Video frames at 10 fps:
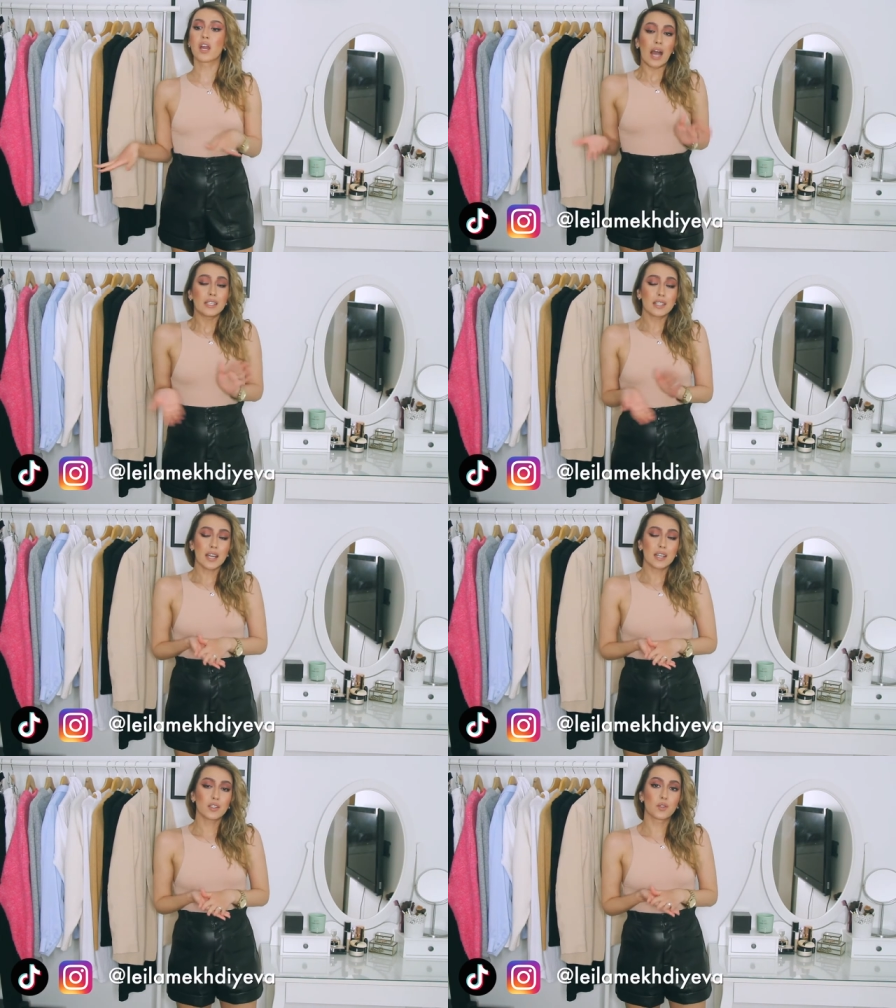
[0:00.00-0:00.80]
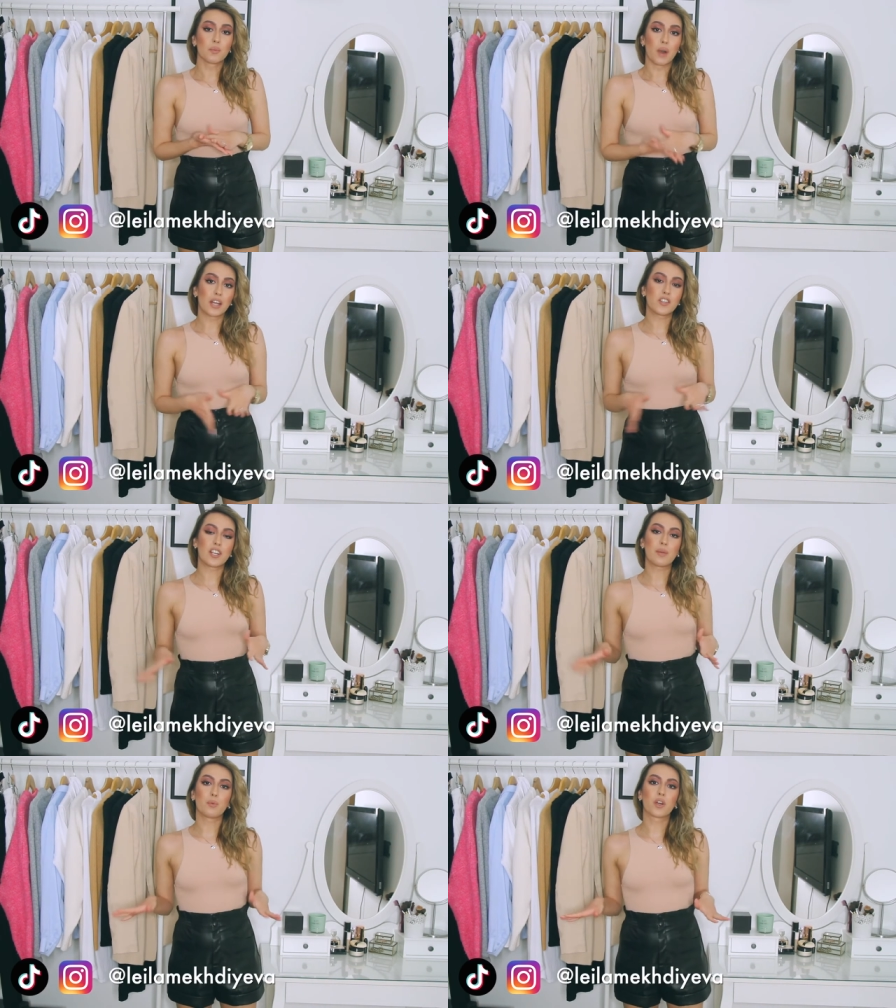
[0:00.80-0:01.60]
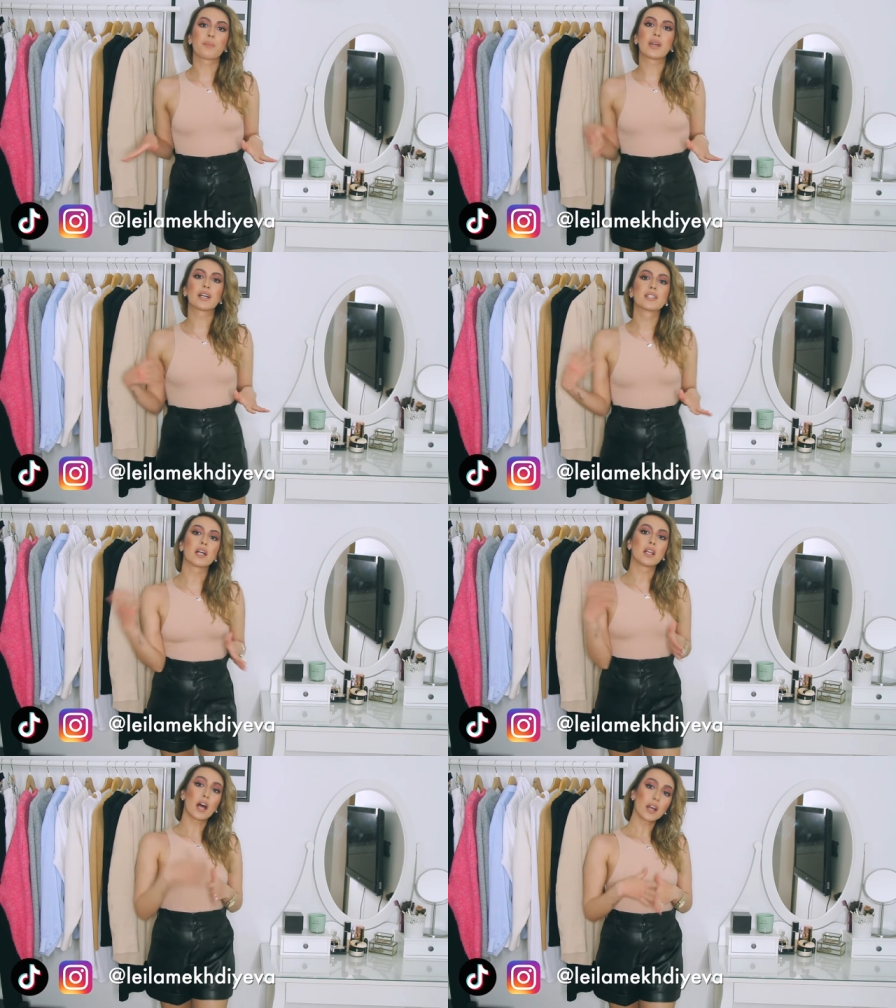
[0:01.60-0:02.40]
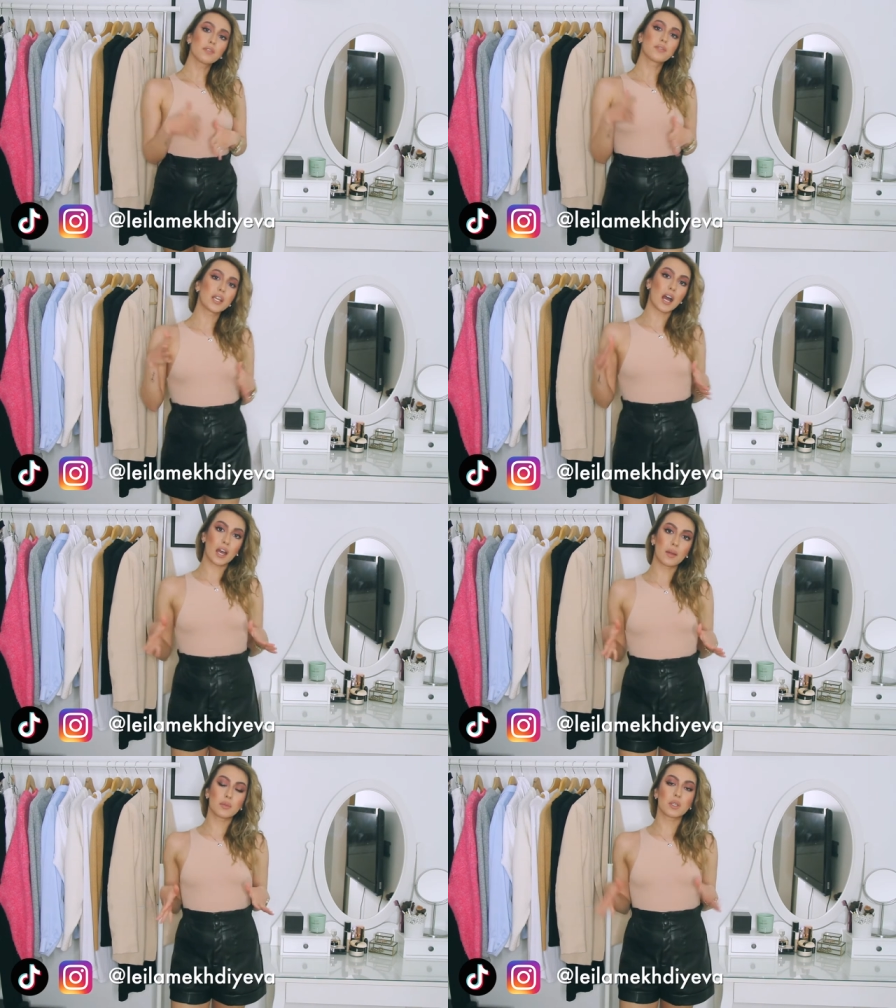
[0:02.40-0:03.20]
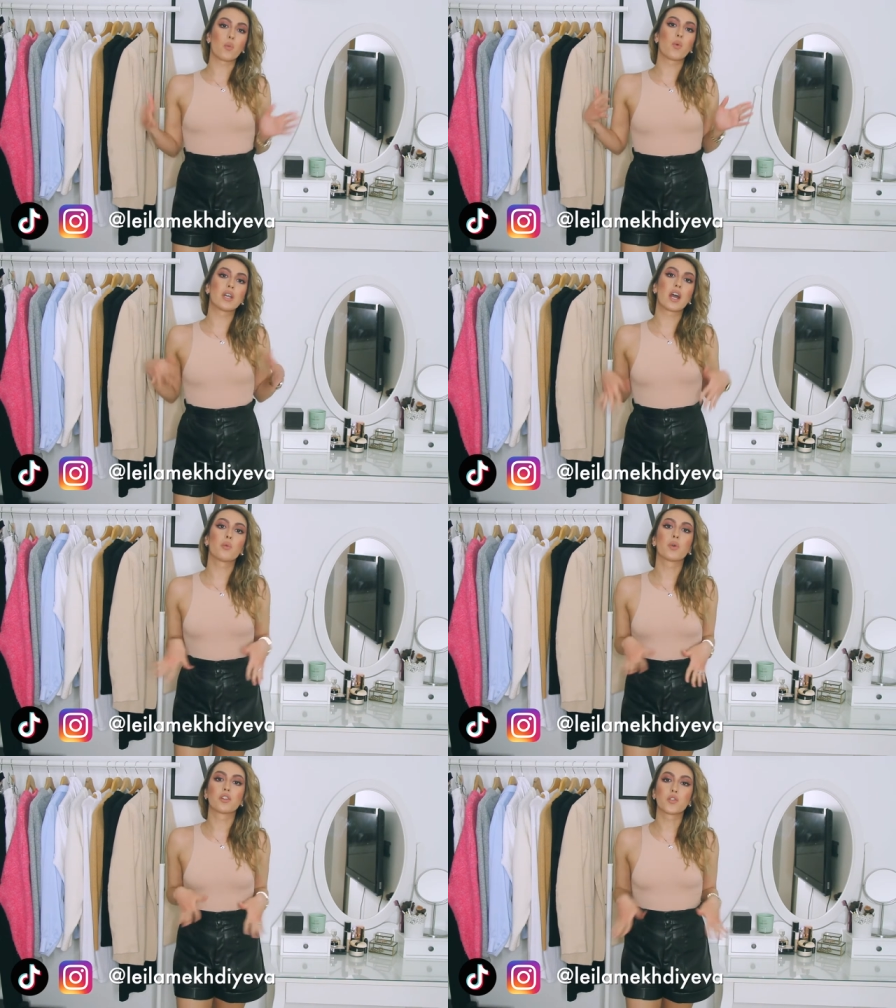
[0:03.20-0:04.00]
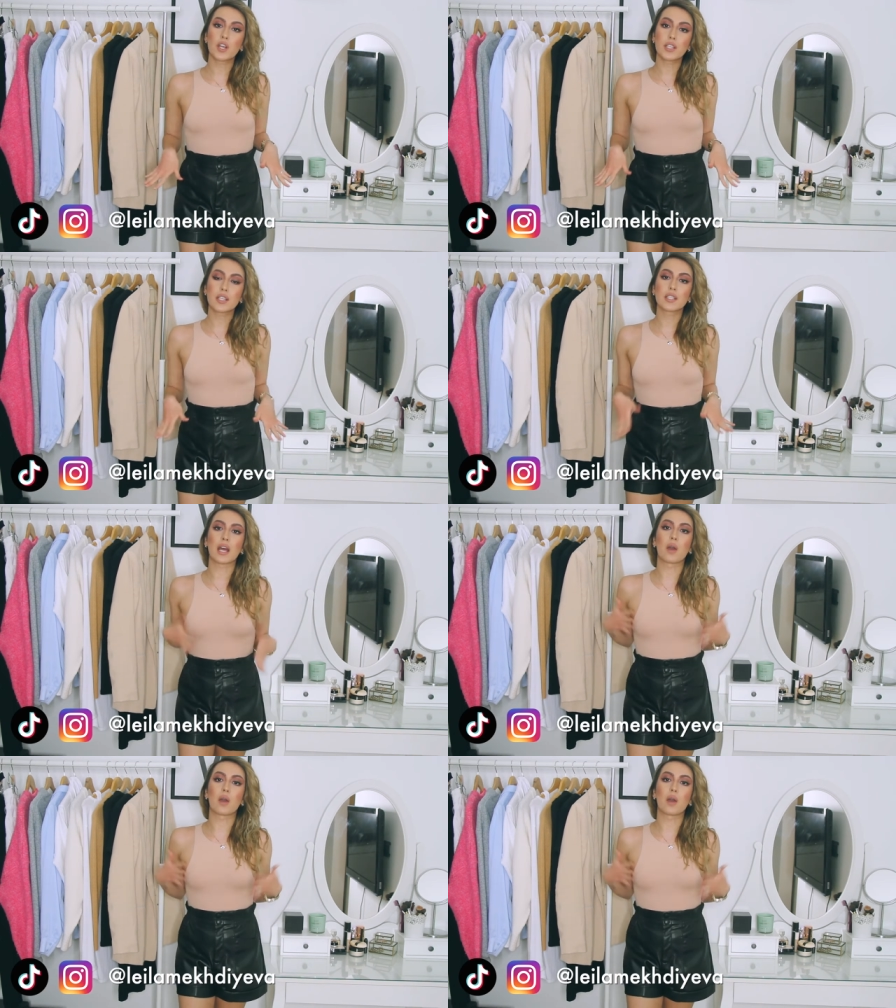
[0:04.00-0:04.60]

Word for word: I decided to buy shapewear because a lot of times when I wear dresses,